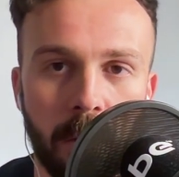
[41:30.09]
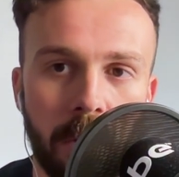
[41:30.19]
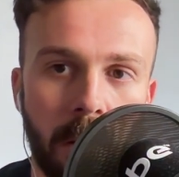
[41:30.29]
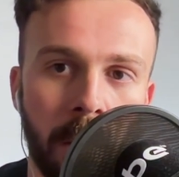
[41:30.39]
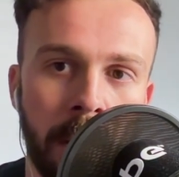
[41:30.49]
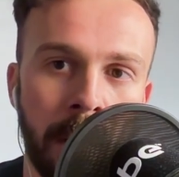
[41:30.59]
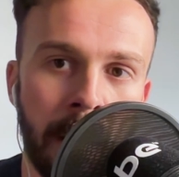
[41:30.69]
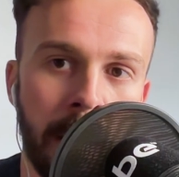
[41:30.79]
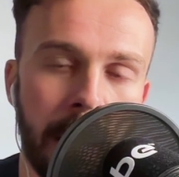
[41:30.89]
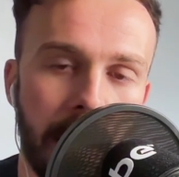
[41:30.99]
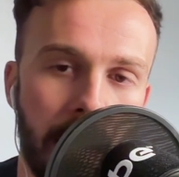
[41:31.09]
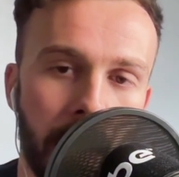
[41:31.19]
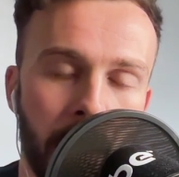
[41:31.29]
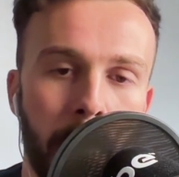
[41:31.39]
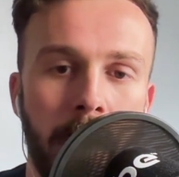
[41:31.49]
So, yeah,
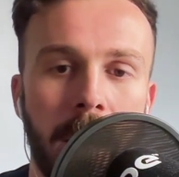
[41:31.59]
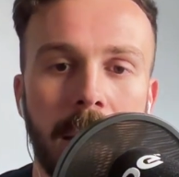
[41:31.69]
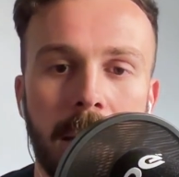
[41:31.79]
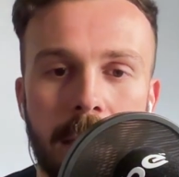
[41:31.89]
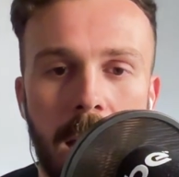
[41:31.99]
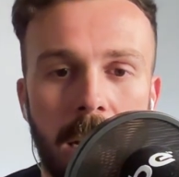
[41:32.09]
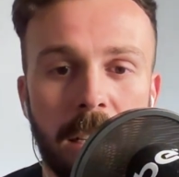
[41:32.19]
my bet here, Dan,